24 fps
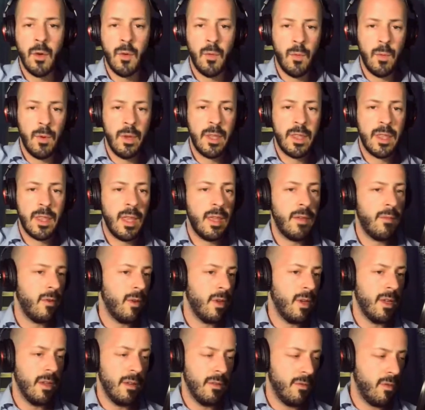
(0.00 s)
With
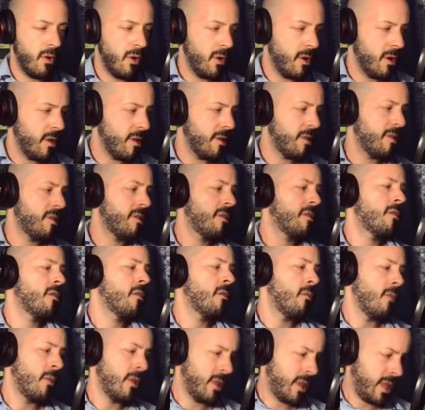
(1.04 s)
every voice,
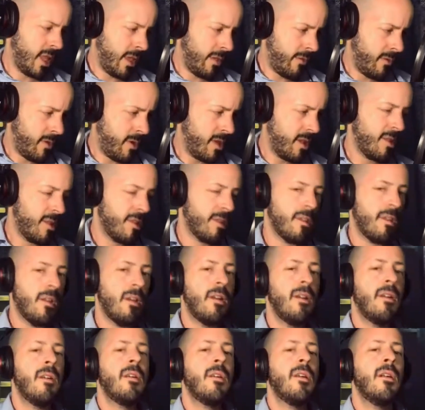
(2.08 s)
with every
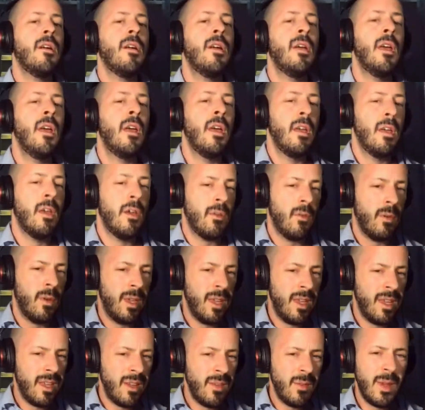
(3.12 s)
song,
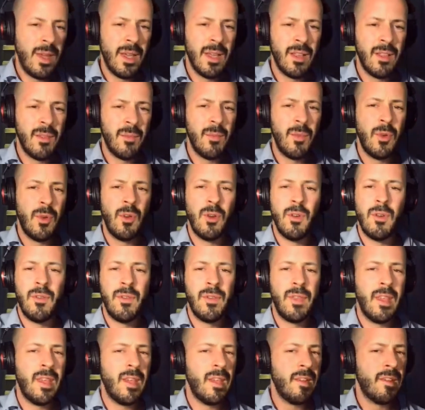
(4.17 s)
we will move
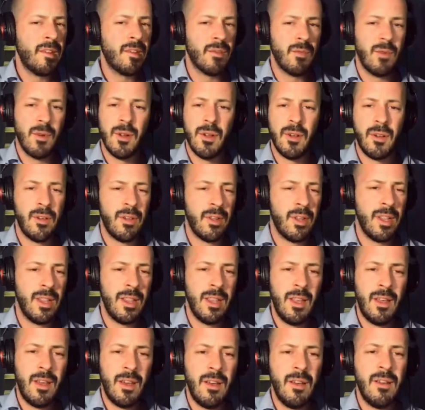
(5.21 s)
this world
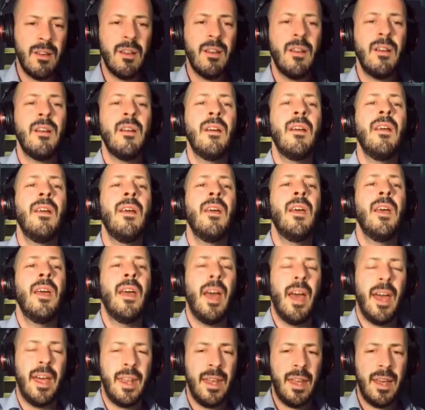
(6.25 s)
along,
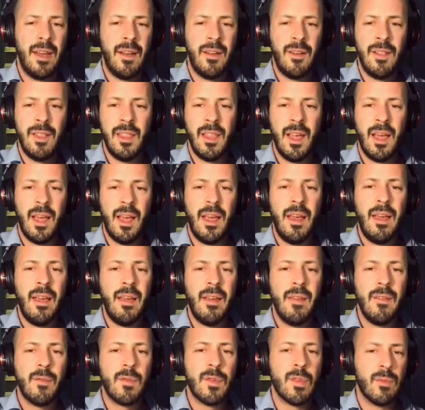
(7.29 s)
and our
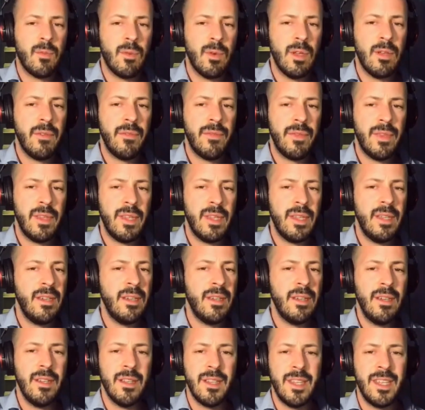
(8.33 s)
lives will
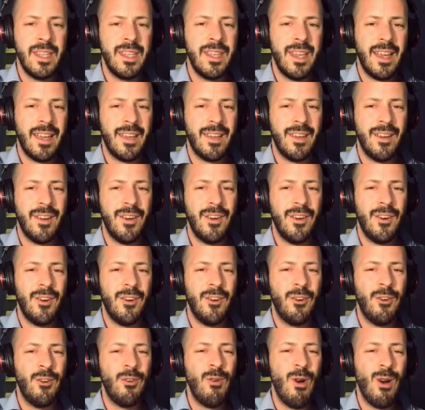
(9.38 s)
feel the
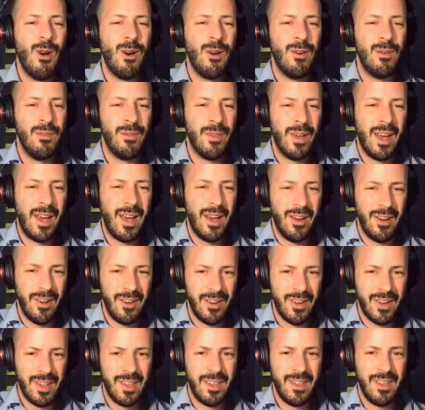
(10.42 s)
echo of
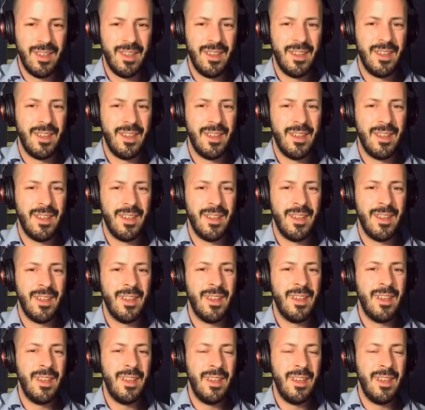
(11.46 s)
our healing.